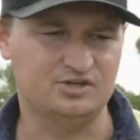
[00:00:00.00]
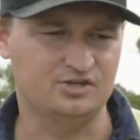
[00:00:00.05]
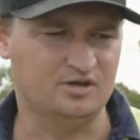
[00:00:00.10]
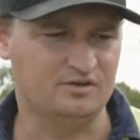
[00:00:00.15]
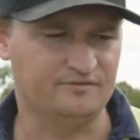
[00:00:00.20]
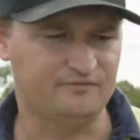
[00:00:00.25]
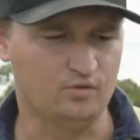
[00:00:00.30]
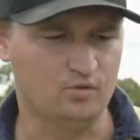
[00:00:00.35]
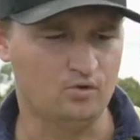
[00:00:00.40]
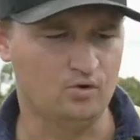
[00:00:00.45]

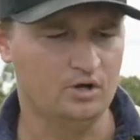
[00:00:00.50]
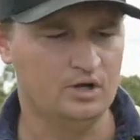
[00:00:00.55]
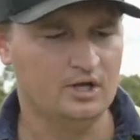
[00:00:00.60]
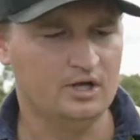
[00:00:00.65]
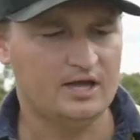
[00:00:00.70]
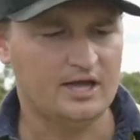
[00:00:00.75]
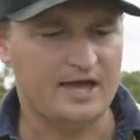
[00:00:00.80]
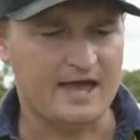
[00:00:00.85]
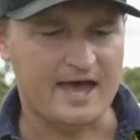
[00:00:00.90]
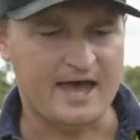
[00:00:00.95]
unit for,
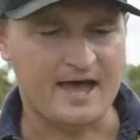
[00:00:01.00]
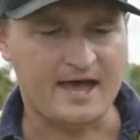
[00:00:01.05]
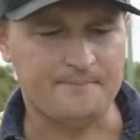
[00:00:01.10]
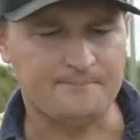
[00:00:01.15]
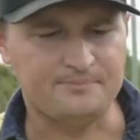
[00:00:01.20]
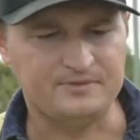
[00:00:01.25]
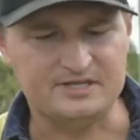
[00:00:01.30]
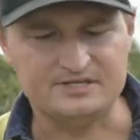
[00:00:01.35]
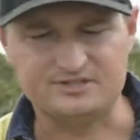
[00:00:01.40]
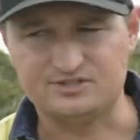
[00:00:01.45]

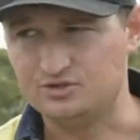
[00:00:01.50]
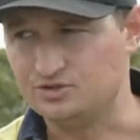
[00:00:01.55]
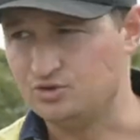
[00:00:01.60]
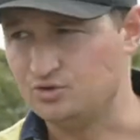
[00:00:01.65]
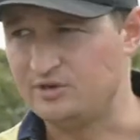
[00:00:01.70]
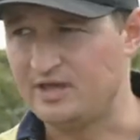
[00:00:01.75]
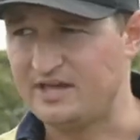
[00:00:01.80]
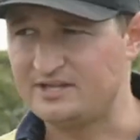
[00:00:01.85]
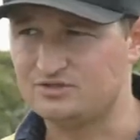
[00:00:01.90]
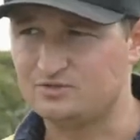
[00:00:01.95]
is to
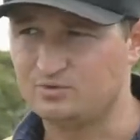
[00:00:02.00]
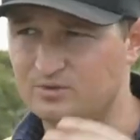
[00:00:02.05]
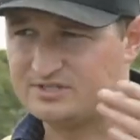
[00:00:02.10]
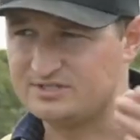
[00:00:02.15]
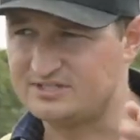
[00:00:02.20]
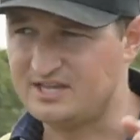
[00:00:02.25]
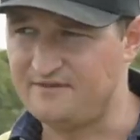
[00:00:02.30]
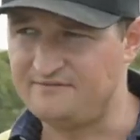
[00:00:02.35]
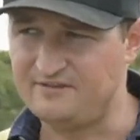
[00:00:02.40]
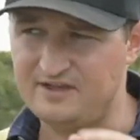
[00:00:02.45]
do that sort of
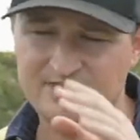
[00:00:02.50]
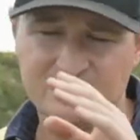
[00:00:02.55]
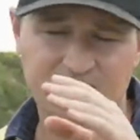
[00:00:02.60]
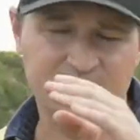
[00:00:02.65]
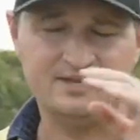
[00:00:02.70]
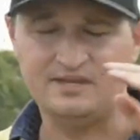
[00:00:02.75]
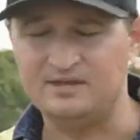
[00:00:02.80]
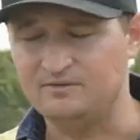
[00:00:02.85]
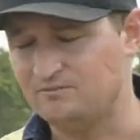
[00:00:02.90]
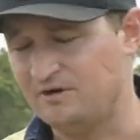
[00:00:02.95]
stuff, and
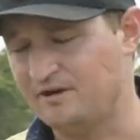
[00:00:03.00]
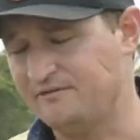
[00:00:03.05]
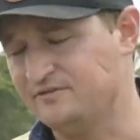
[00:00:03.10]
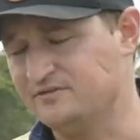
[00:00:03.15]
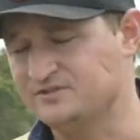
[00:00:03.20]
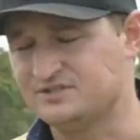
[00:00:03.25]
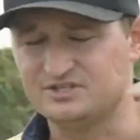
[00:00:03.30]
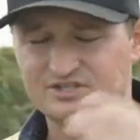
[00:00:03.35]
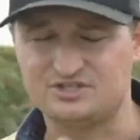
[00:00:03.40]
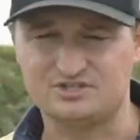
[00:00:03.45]
then it
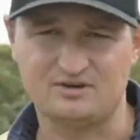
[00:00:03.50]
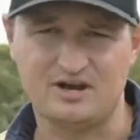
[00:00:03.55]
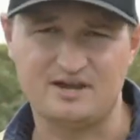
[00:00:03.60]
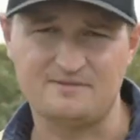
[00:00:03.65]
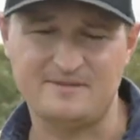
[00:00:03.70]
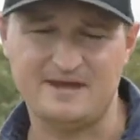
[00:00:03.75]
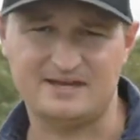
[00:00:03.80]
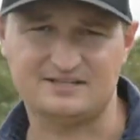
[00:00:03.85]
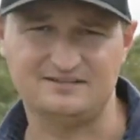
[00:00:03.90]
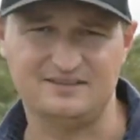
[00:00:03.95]
references
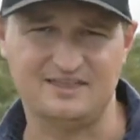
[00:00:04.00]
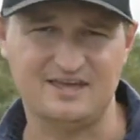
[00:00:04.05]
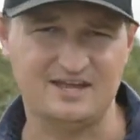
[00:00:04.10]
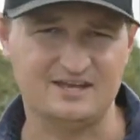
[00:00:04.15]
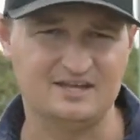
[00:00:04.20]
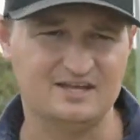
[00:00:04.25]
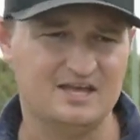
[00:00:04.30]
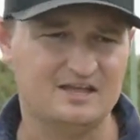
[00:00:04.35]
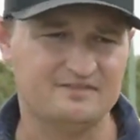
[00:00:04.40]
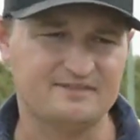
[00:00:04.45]
straight back to
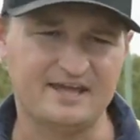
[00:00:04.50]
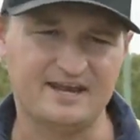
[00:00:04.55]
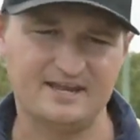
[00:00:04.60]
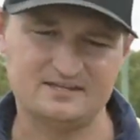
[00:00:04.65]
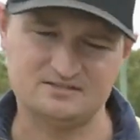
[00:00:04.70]
that. That